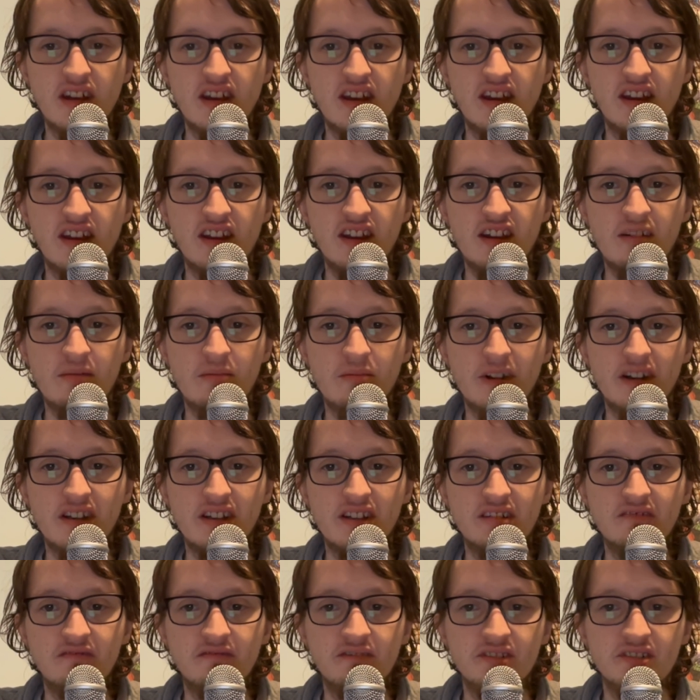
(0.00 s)
and I am
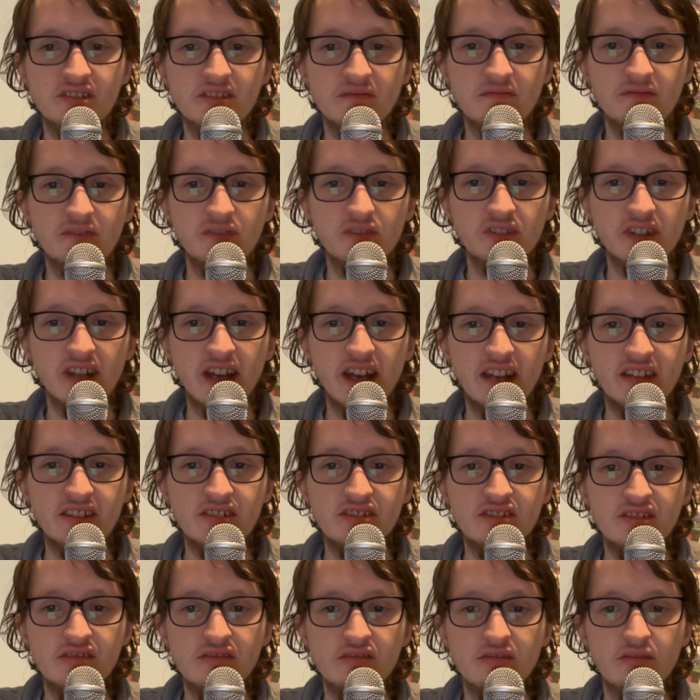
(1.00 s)
waiting for some full
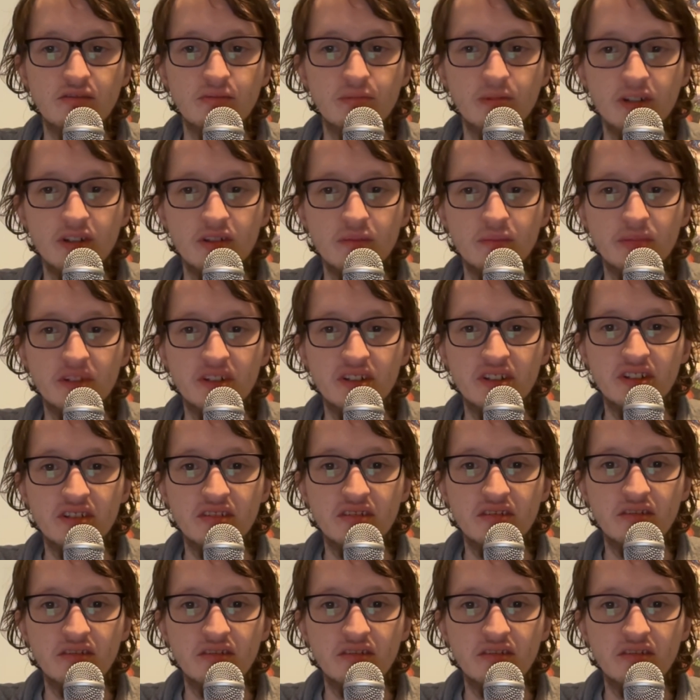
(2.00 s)
action or world building